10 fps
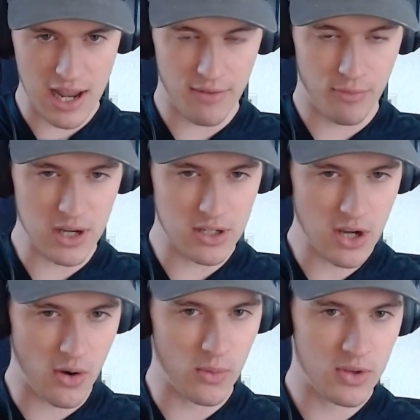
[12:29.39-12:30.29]
And if we
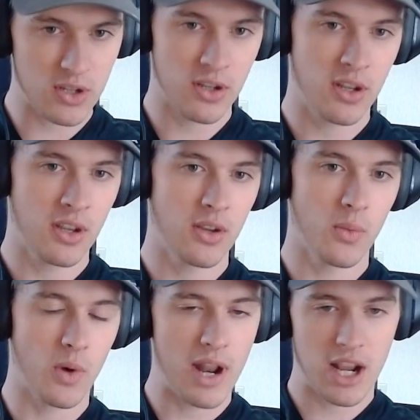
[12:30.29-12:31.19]
don't,
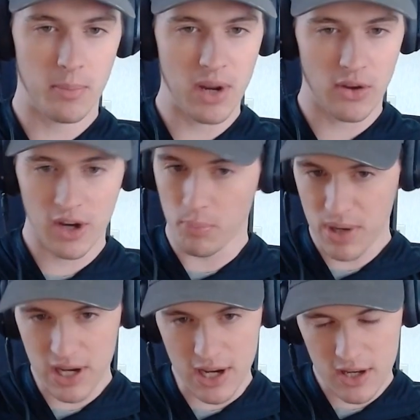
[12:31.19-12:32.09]
we're not going to be able to
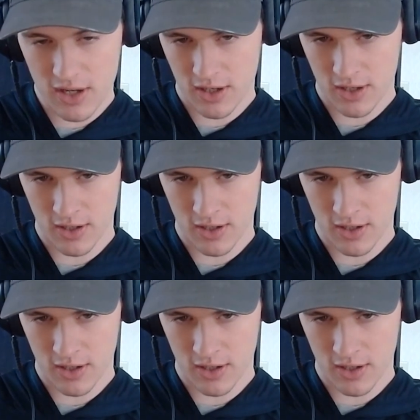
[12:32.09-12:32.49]
compete.